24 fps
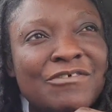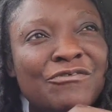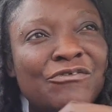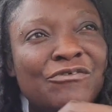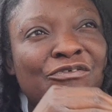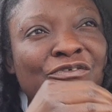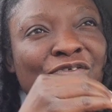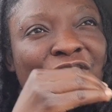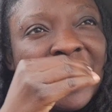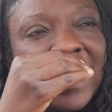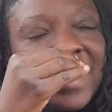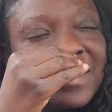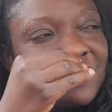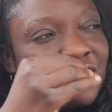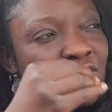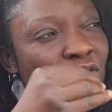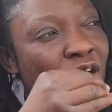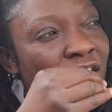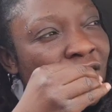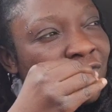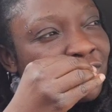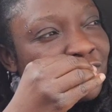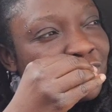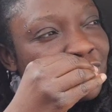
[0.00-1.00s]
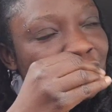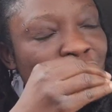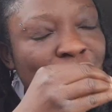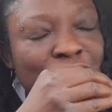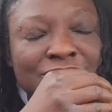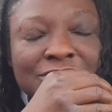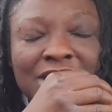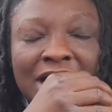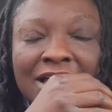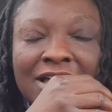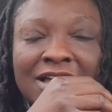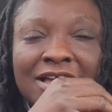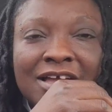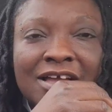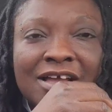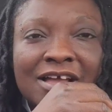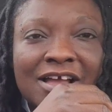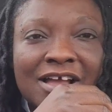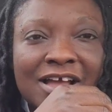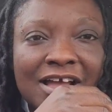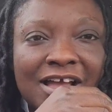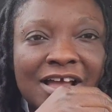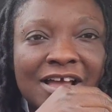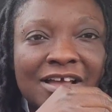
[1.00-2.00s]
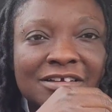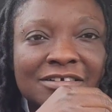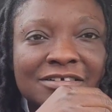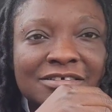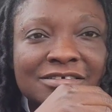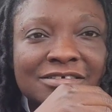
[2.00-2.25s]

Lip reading: Fair, you have to. Hey.